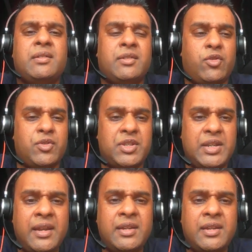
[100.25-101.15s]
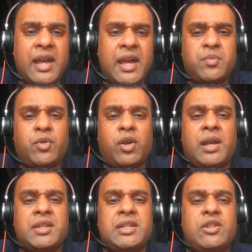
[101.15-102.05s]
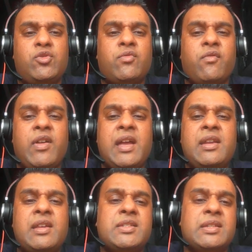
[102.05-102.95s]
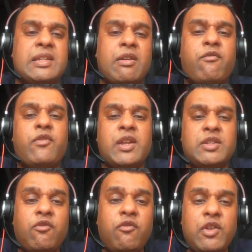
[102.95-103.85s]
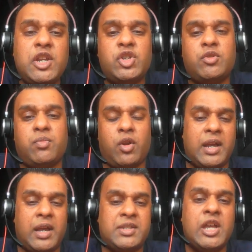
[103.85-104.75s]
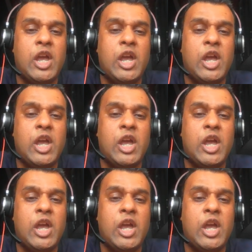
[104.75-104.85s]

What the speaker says: your standardized products into various different finished products